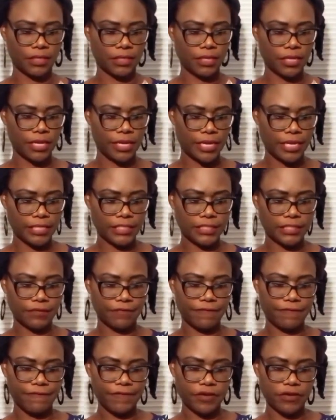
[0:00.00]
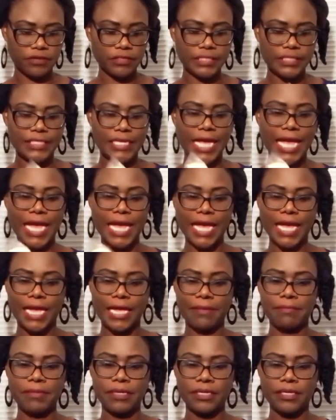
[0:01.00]
It's the first
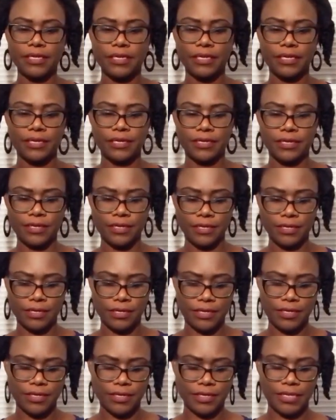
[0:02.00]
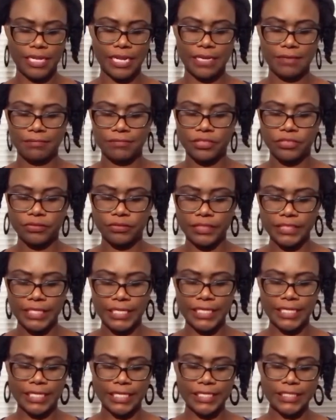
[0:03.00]
time that I'm using
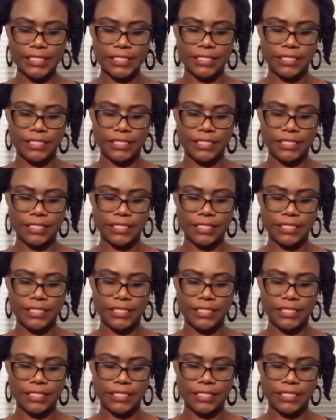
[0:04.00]
this.